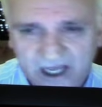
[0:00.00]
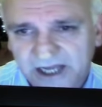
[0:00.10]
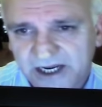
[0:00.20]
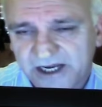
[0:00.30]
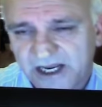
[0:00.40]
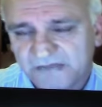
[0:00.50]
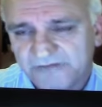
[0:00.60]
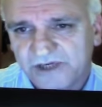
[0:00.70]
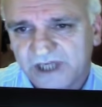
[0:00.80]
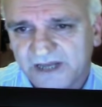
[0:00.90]
It
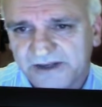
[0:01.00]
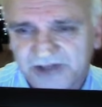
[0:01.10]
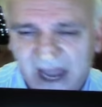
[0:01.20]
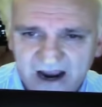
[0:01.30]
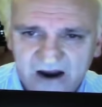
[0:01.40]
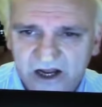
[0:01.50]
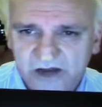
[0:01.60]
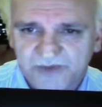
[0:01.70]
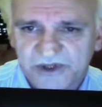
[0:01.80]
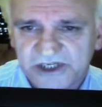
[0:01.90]
was a
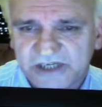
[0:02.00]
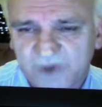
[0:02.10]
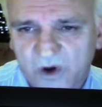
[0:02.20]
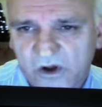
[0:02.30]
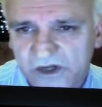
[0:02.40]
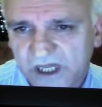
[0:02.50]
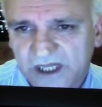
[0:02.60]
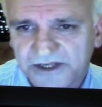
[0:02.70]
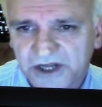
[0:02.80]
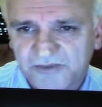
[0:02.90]
dire but small
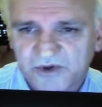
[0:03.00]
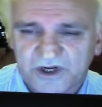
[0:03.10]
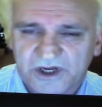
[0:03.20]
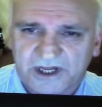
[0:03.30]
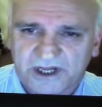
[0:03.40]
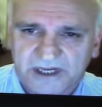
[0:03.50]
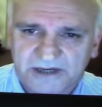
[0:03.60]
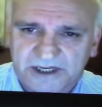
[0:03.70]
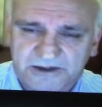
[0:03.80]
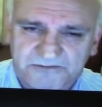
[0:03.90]
number.
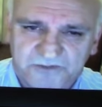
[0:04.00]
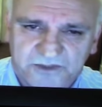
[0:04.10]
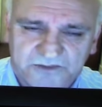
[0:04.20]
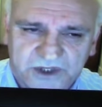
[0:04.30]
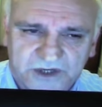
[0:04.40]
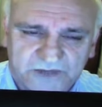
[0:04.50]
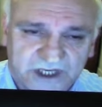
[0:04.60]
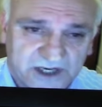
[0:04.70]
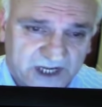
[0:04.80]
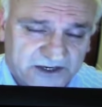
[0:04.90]
There
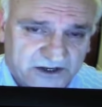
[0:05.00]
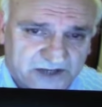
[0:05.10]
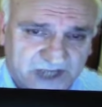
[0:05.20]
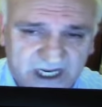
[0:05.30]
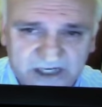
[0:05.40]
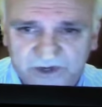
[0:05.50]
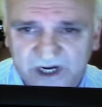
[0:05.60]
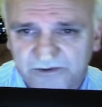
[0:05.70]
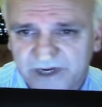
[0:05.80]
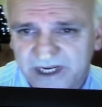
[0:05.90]
was another case
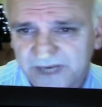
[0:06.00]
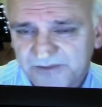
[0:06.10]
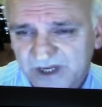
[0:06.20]
where we